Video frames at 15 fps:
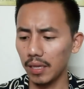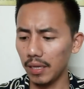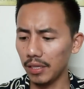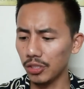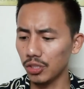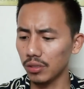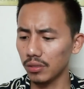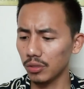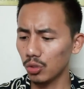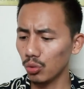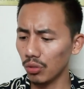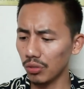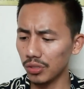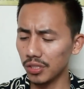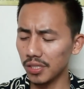In
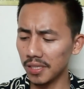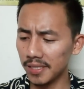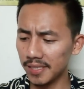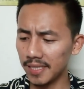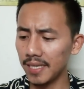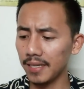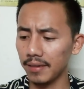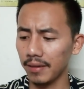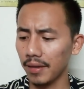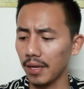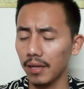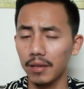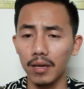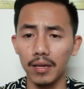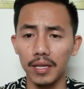2016,
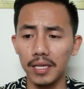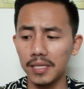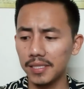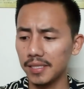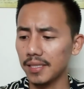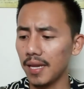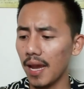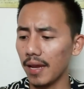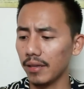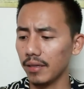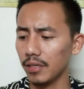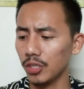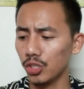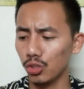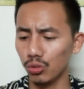the EC had
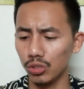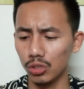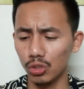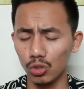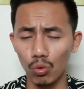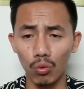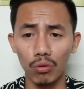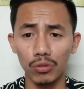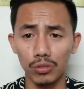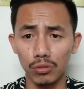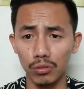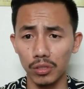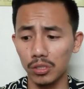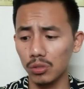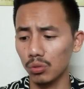issued show cause
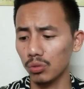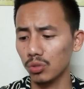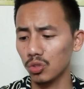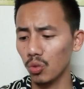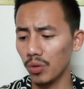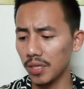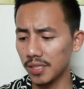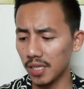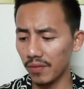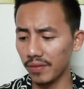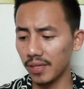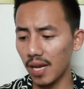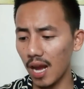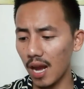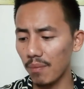notice to
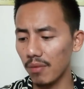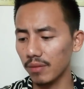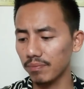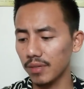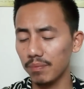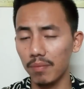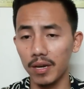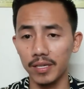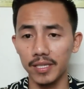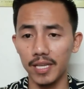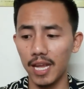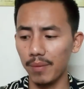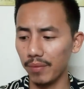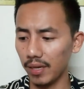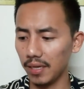27 Aam Aadmi Party
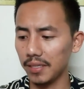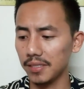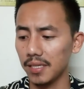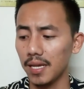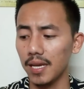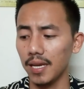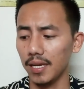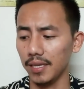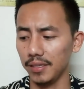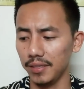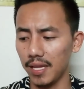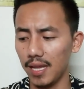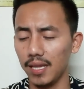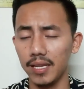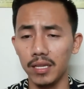MLAs in
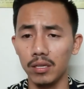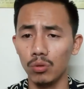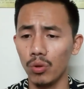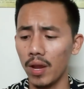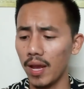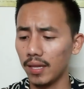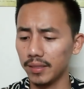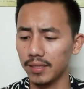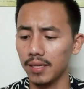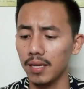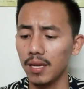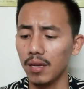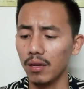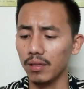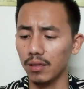Delhi who held
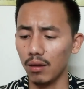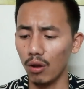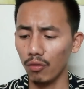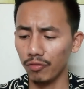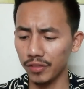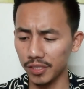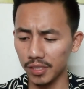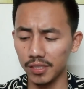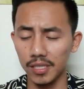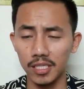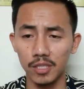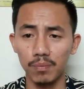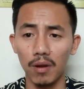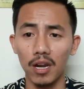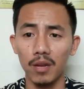offices
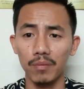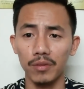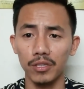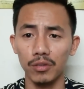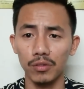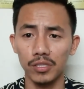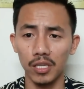as parliamentary